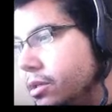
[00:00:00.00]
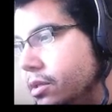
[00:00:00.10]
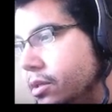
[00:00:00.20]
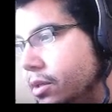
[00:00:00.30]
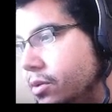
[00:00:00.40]

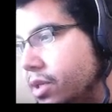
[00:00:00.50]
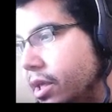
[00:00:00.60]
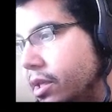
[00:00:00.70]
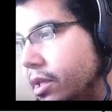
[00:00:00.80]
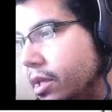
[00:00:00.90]

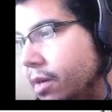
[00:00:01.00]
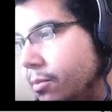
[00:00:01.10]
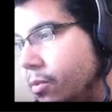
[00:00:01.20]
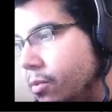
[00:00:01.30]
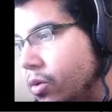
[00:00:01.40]
Cycling
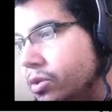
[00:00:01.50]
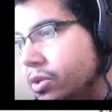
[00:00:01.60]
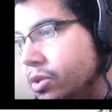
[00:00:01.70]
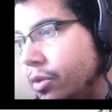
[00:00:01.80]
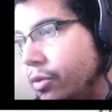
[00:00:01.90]
upwards
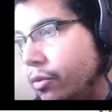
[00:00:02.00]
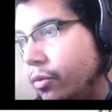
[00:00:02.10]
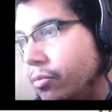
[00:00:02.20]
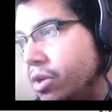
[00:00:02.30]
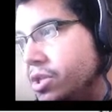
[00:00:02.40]
through the
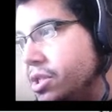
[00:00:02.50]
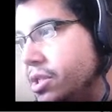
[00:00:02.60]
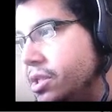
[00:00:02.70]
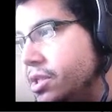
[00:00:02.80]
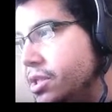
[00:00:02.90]

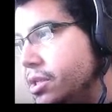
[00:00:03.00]
brushes.